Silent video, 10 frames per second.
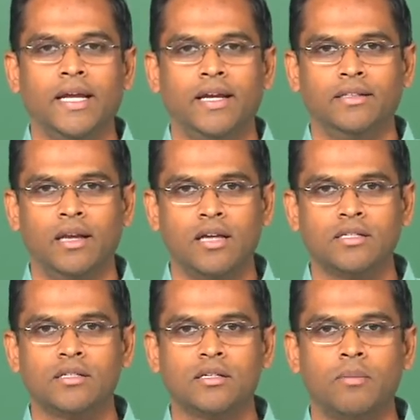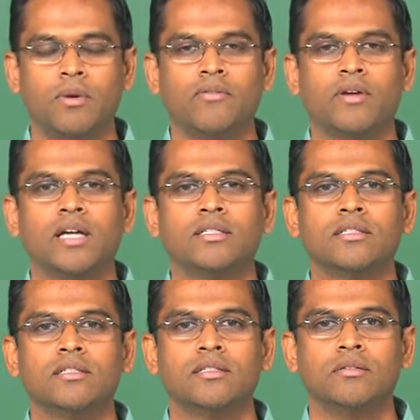In the last couple of
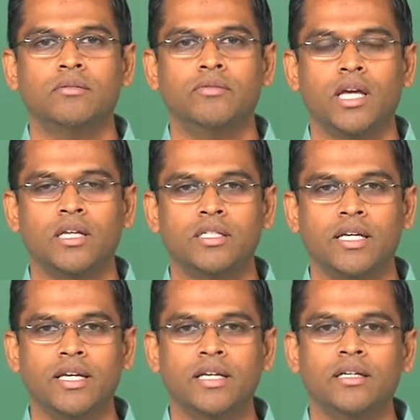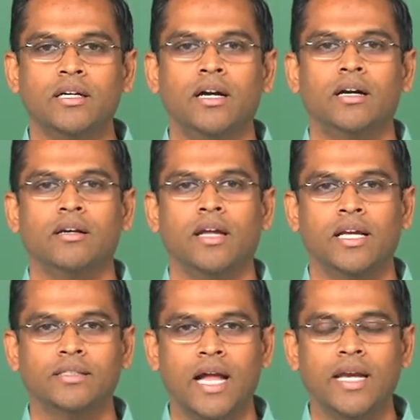classes, we are taking
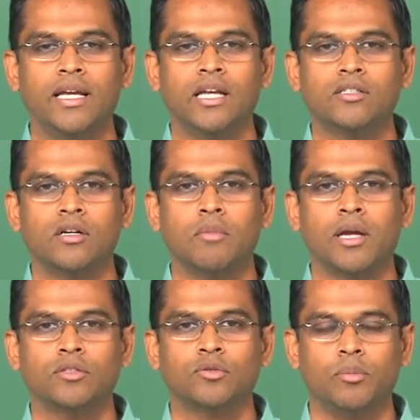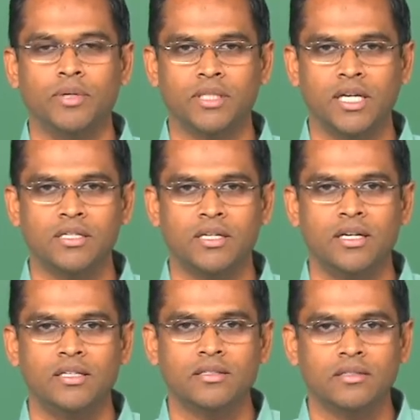scanning electron microscopy case
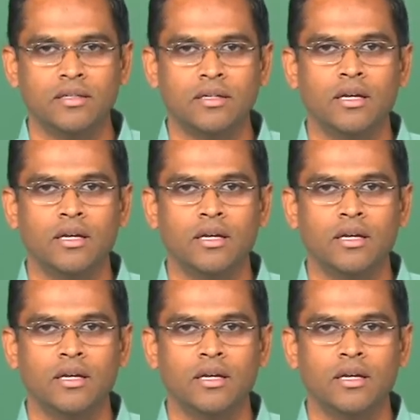studies